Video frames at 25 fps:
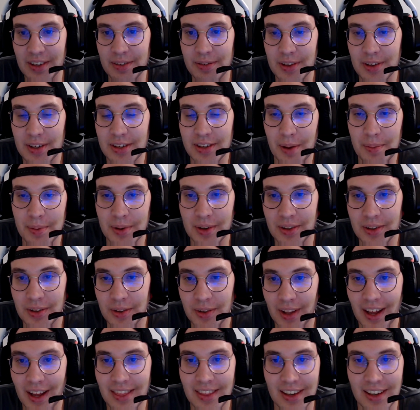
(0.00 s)
if he's able to do
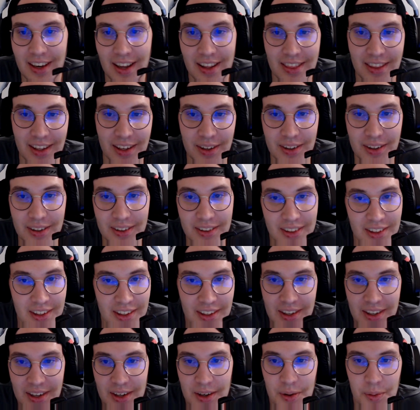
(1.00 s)
that, then I think
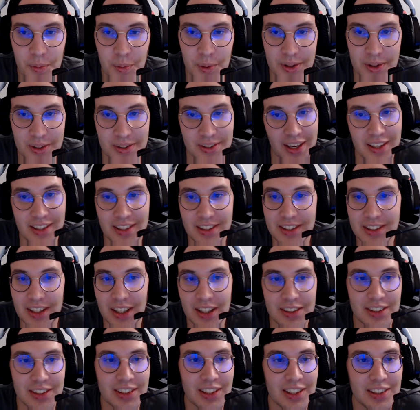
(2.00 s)
we stand a
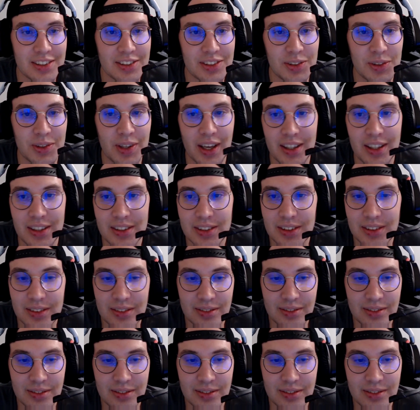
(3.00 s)
chance against you guys.